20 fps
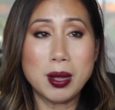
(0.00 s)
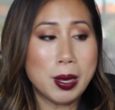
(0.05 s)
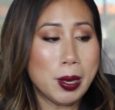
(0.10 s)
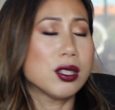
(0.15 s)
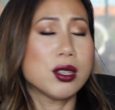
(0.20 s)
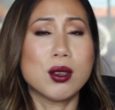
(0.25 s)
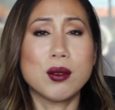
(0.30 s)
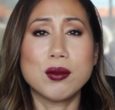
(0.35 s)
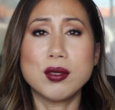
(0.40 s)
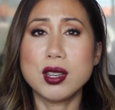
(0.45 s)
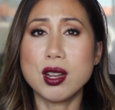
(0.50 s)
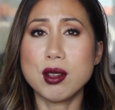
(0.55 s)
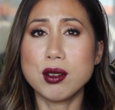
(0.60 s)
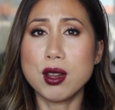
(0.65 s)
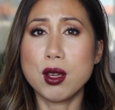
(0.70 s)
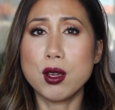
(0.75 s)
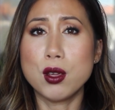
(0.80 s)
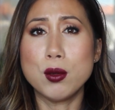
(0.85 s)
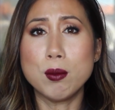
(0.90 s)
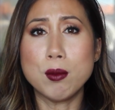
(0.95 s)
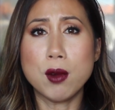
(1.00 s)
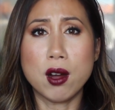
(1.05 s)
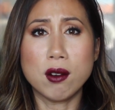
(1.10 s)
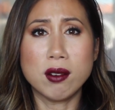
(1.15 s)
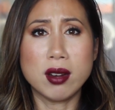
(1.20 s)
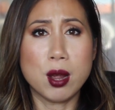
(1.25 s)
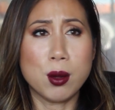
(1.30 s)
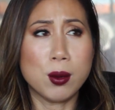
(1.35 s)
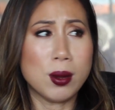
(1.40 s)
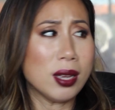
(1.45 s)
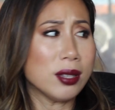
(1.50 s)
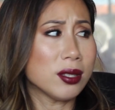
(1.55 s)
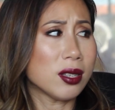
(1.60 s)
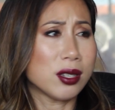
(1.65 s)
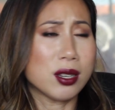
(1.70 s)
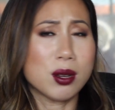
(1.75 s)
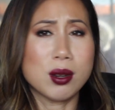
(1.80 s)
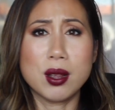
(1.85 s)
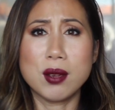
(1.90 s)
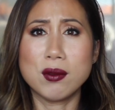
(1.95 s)
So if you don't know who Mario is,
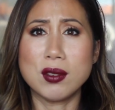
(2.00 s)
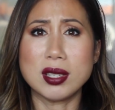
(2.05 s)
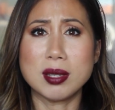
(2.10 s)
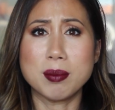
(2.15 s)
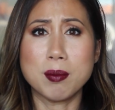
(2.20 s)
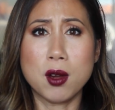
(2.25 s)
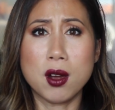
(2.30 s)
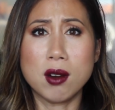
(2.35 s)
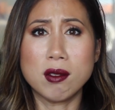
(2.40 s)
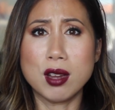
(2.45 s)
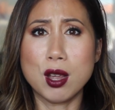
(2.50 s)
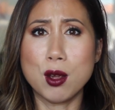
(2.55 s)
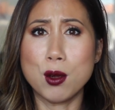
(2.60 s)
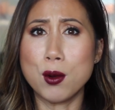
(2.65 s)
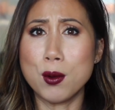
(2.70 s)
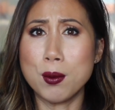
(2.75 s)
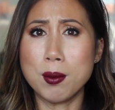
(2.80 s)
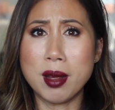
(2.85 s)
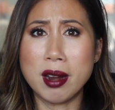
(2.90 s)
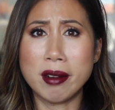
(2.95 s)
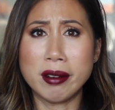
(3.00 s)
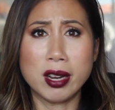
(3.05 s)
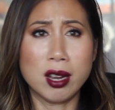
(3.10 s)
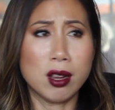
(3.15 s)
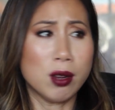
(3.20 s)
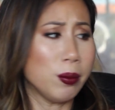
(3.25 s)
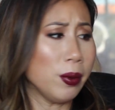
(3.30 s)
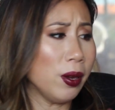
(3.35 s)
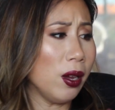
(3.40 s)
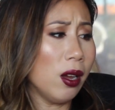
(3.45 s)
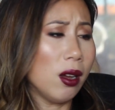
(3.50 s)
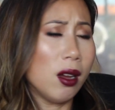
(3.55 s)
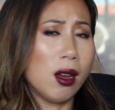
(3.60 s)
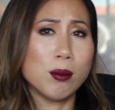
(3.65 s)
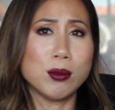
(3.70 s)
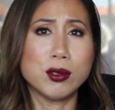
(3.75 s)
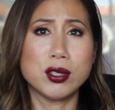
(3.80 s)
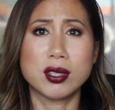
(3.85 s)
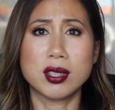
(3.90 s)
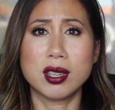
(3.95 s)
I don't know if it's Mario or Mario, but
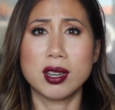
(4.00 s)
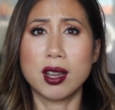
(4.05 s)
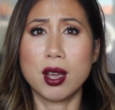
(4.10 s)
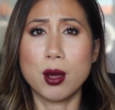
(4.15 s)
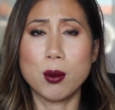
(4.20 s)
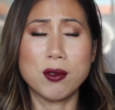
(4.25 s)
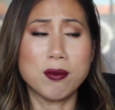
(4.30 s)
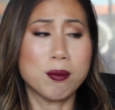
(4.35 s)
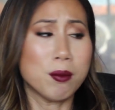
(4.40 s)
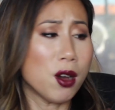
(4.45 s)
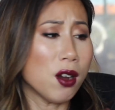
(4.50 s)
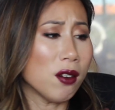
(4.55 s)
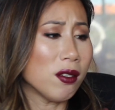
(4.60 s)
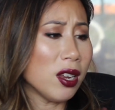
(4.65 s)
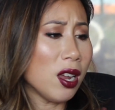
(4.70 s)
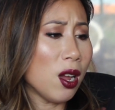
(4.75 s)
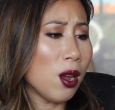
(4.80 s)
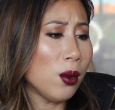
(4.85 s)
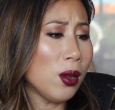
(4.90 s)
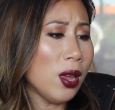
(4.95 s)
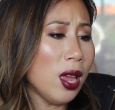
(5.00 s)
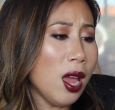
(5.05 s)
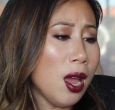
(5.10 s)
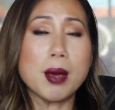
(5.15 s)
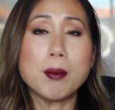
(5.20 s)
I'm just going to go with Mario.